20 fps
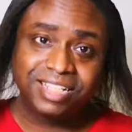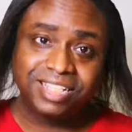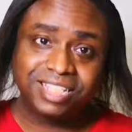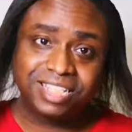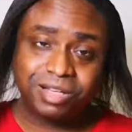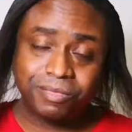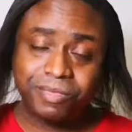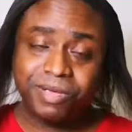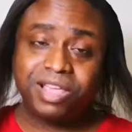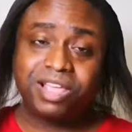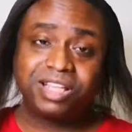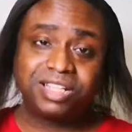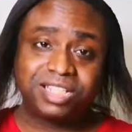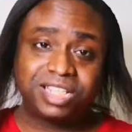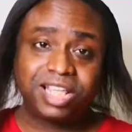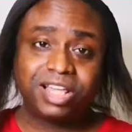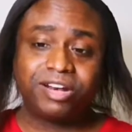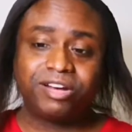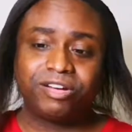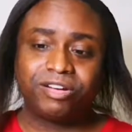to be
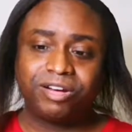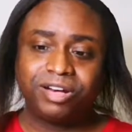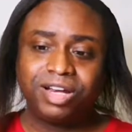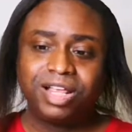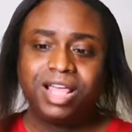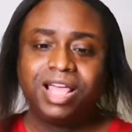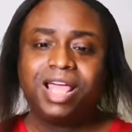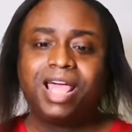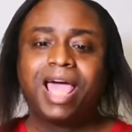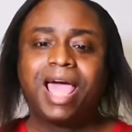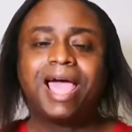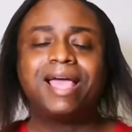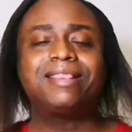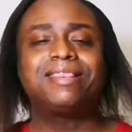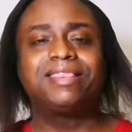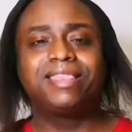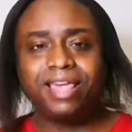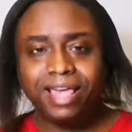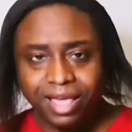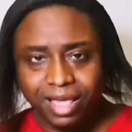considered.
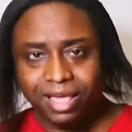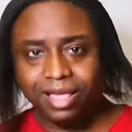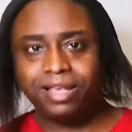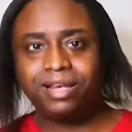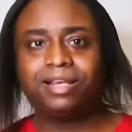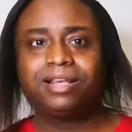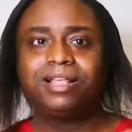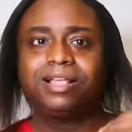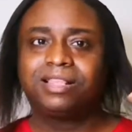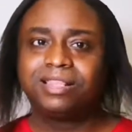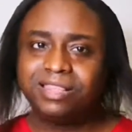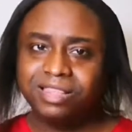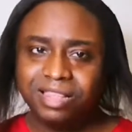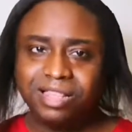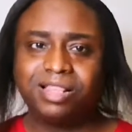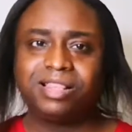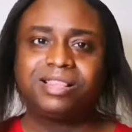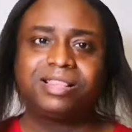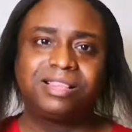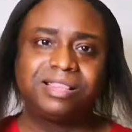And then
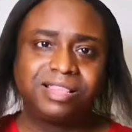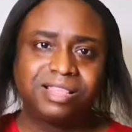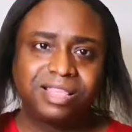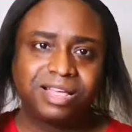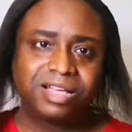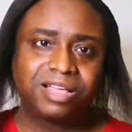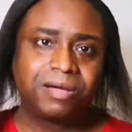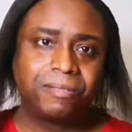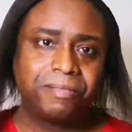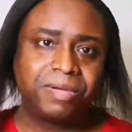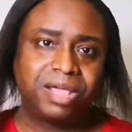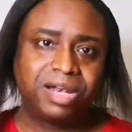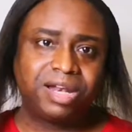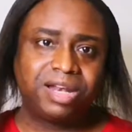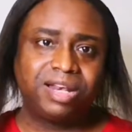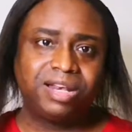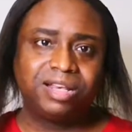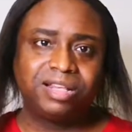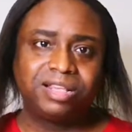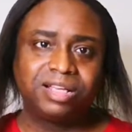
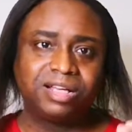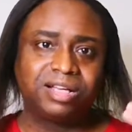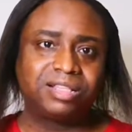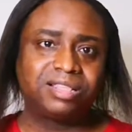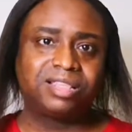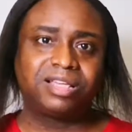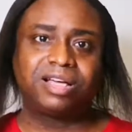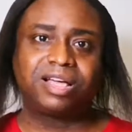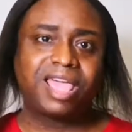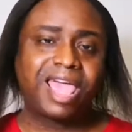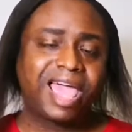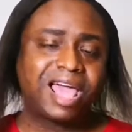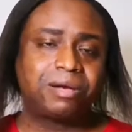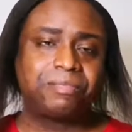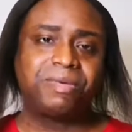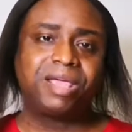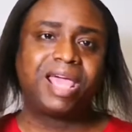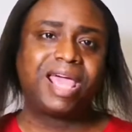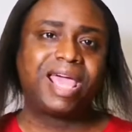the Academy